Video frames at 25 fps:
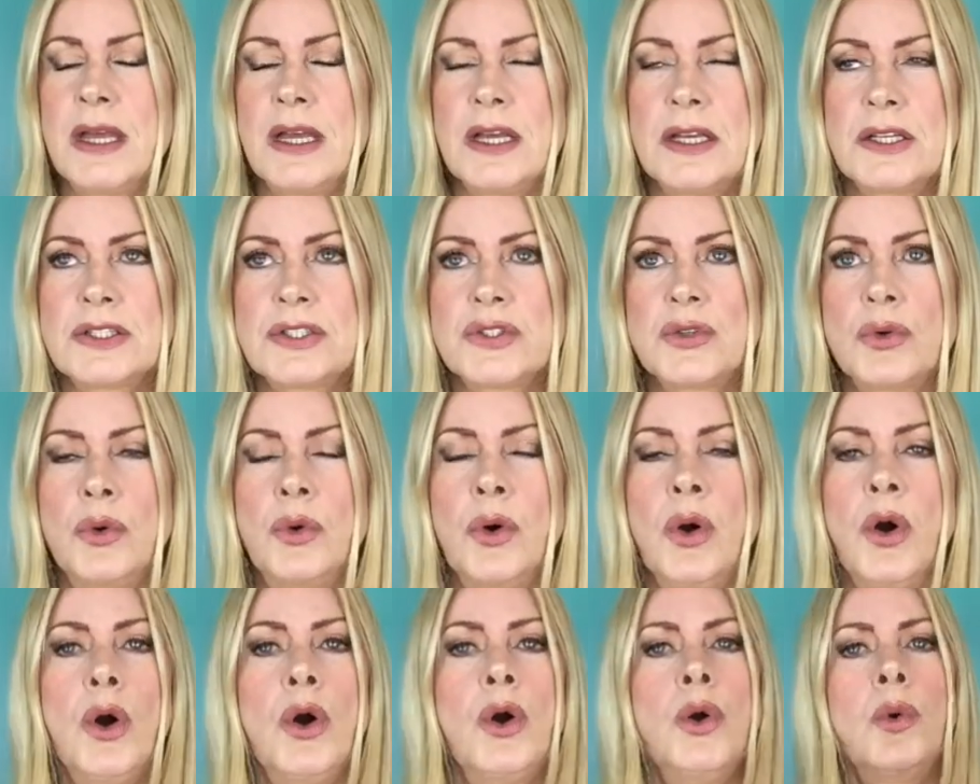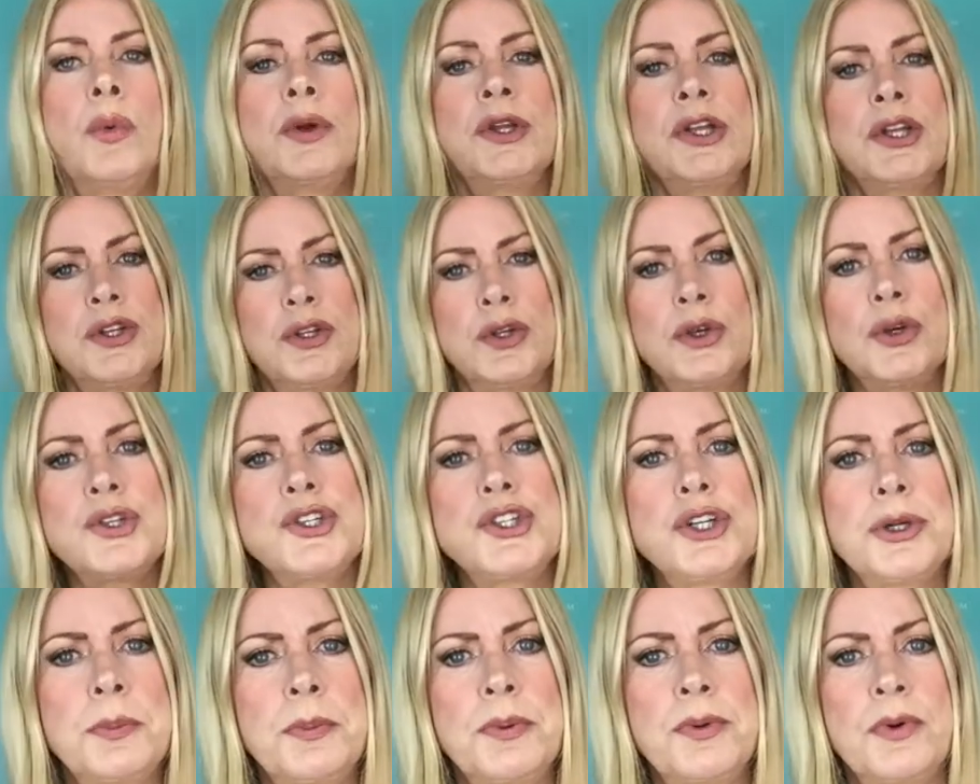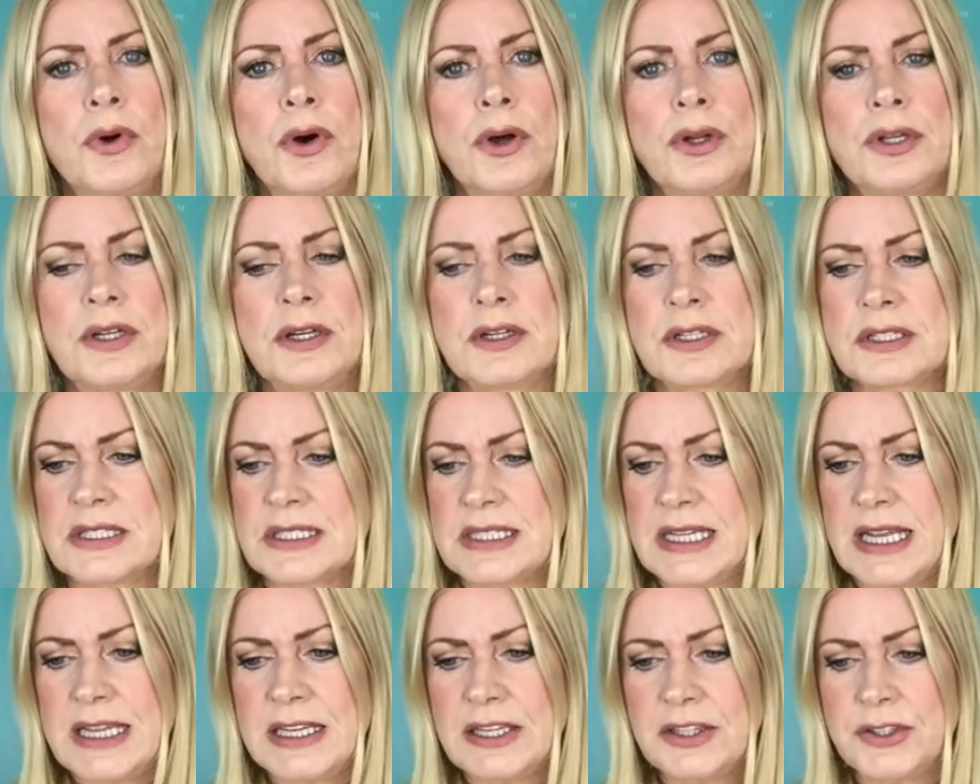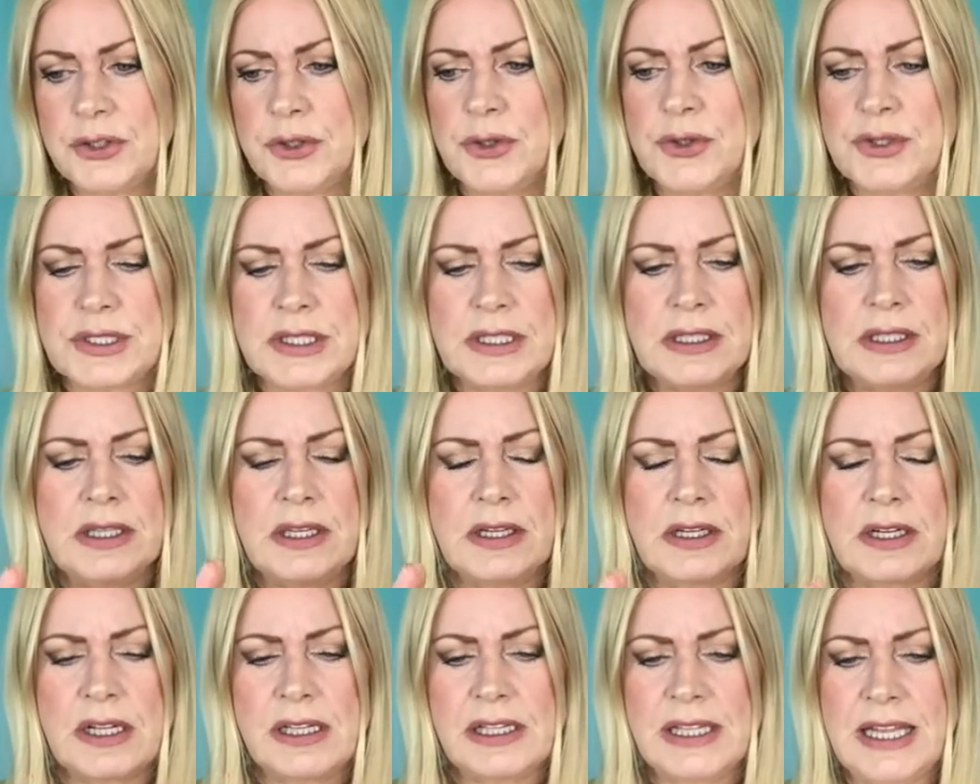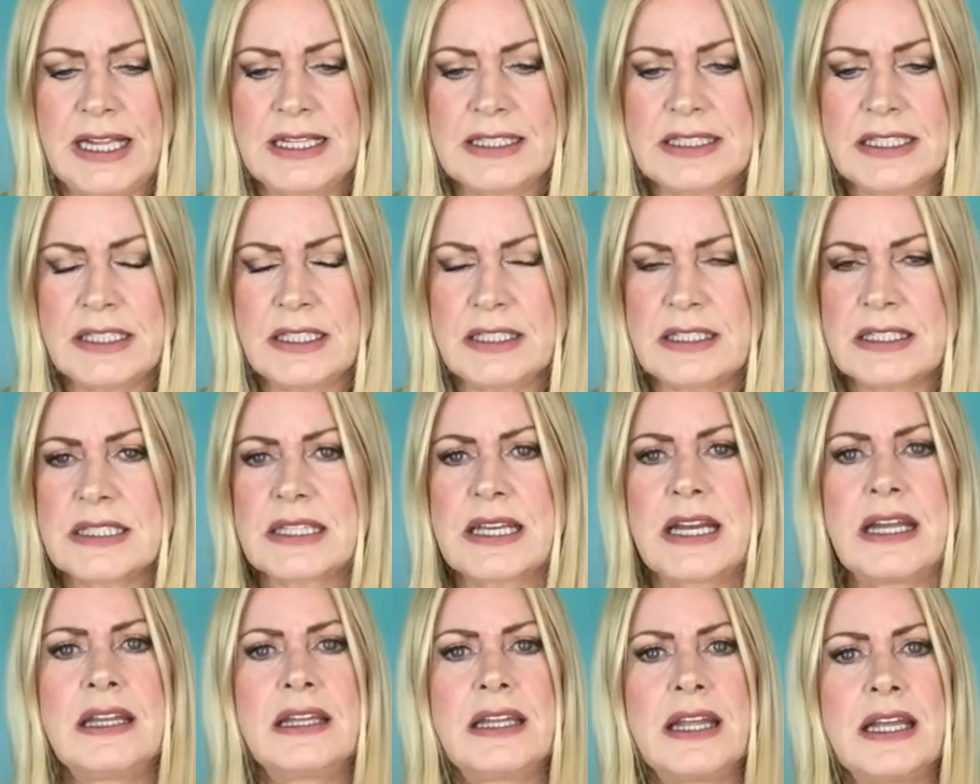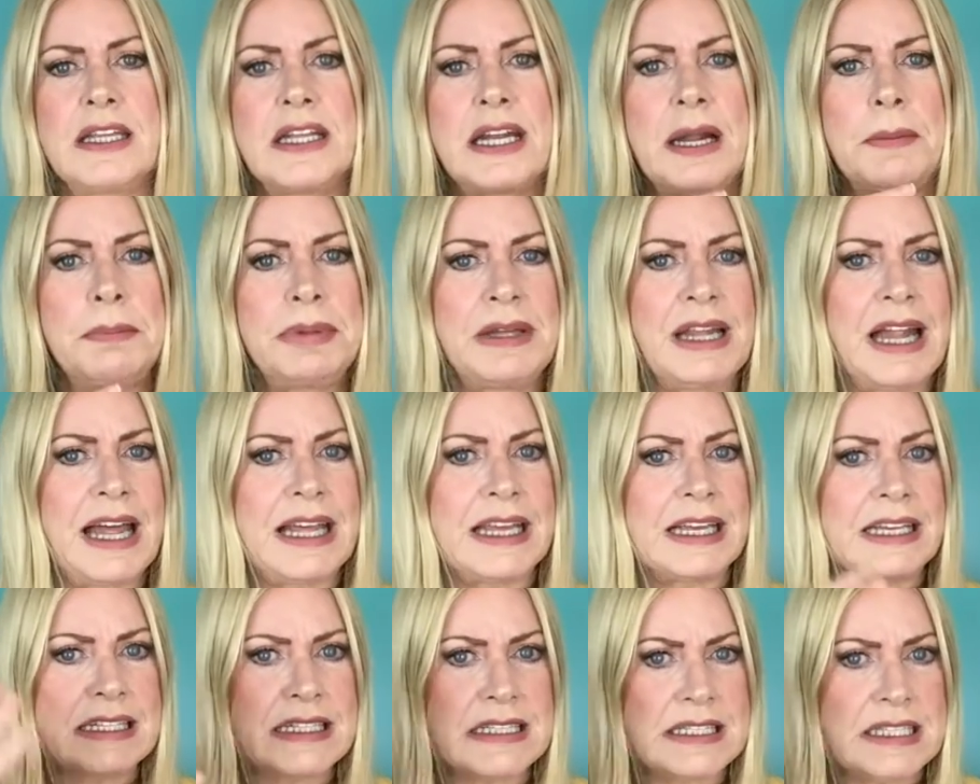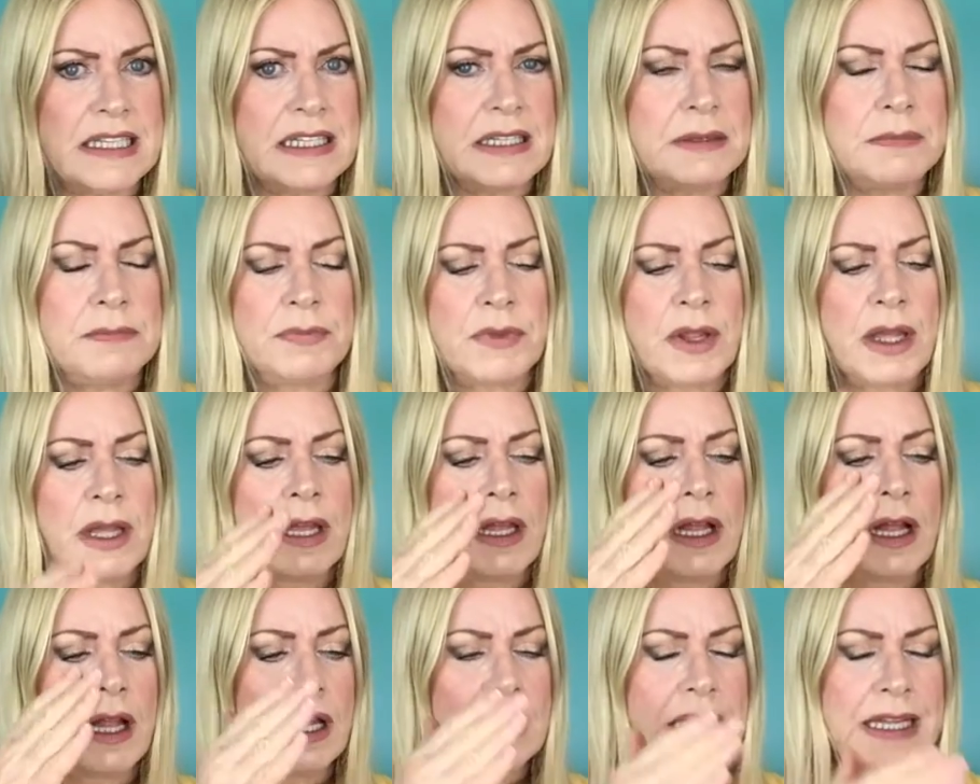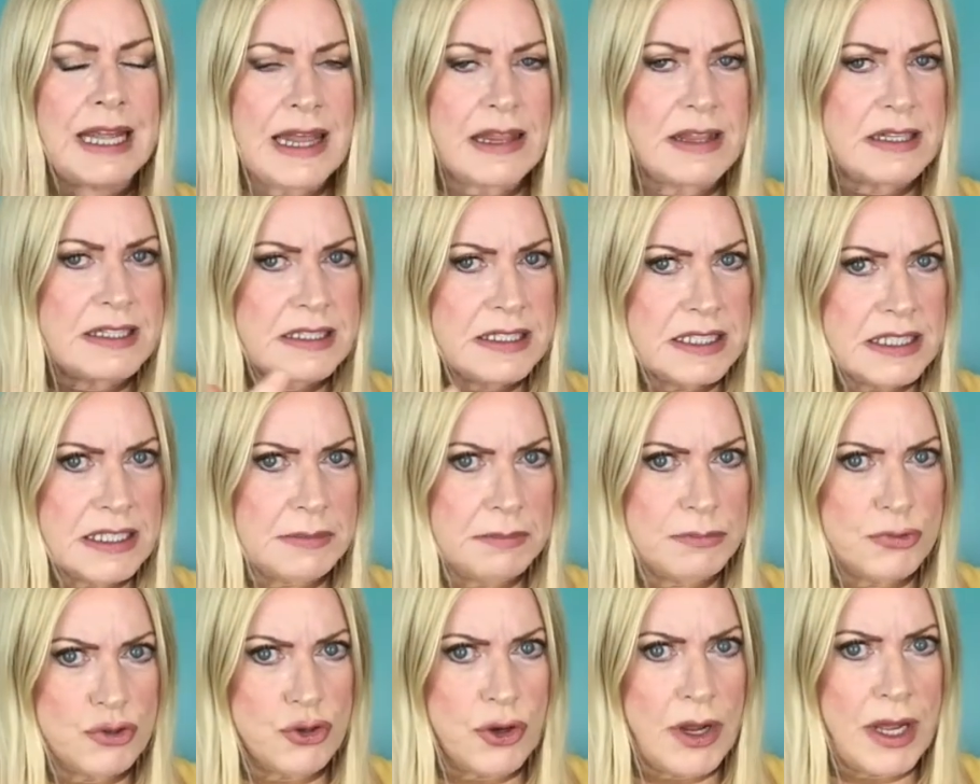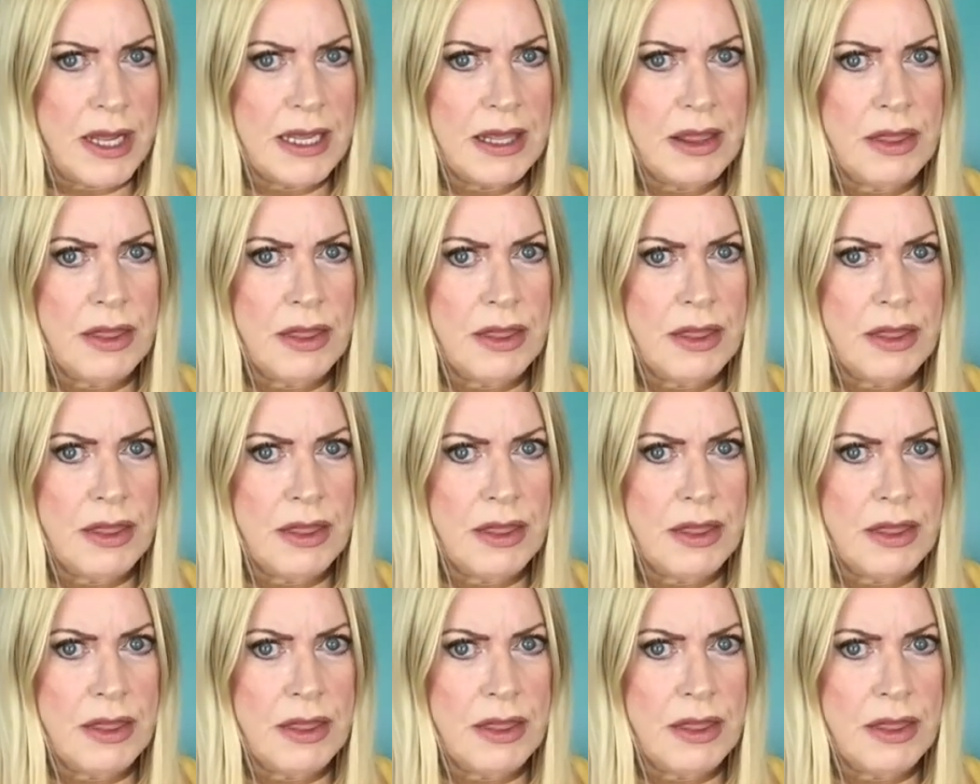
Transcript: So when you use your product, say you're cleansing your skin, then you're applying a serum. Let the serum dry